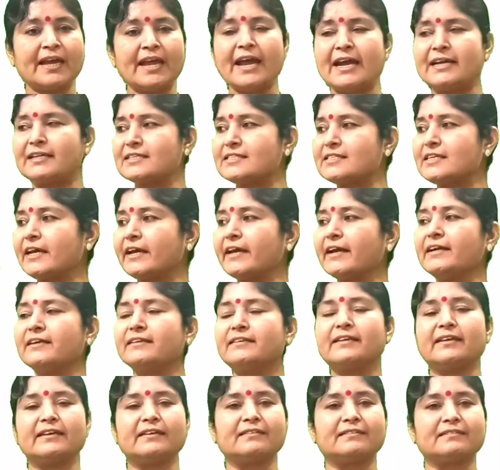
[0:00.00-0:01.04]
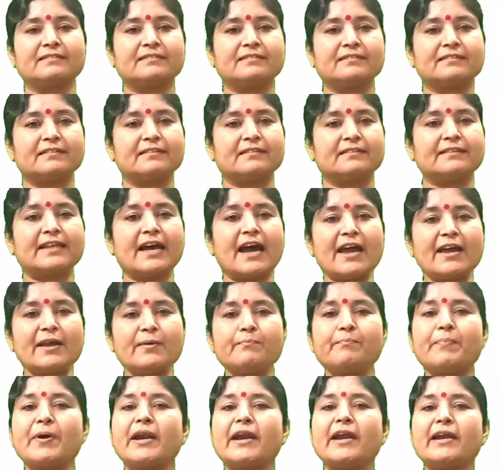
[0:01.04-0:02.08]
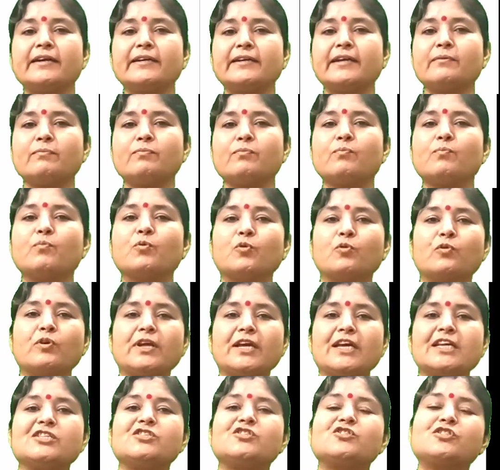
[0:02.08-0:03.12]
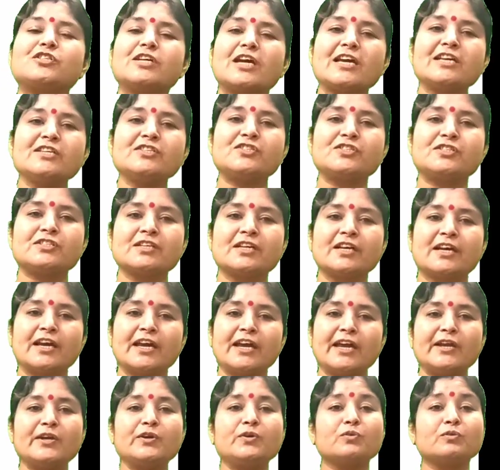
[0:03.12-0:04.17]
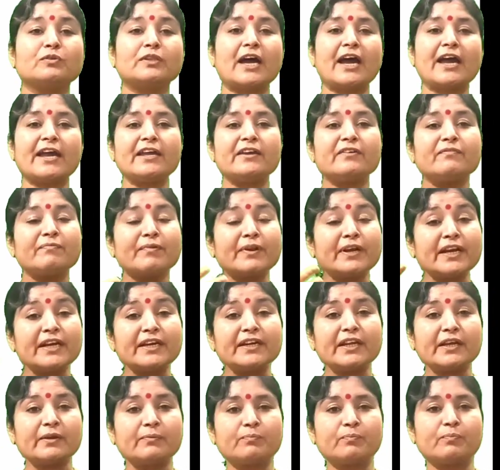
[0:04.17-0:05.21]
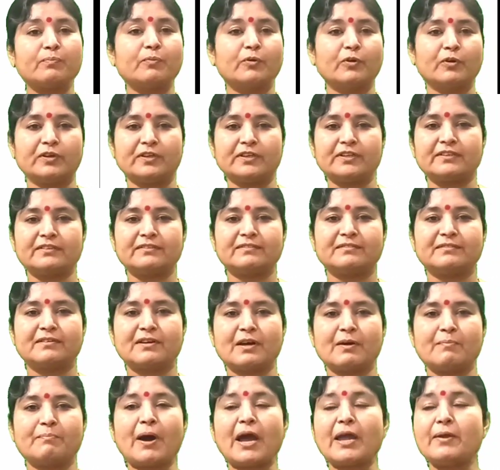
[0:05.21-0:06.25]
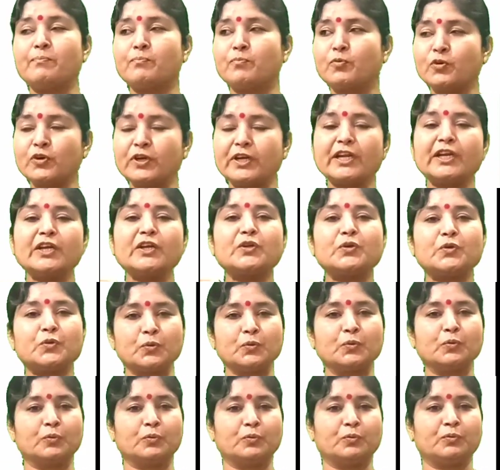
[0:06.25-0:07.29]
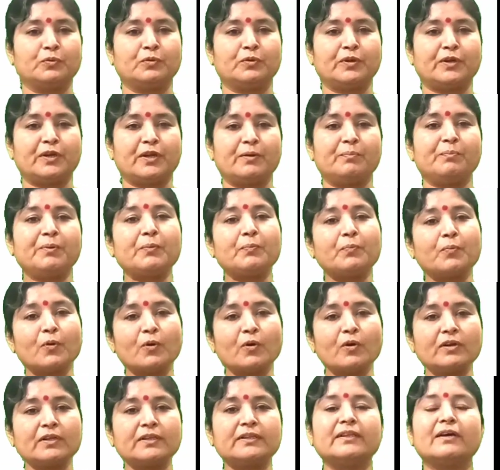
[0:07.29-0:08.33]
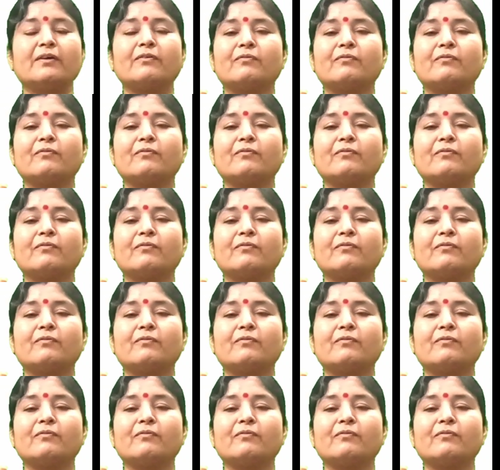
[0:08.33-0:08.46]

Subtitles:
And the second thing, the imperative mood is changed into the infinitive mood by putting to before the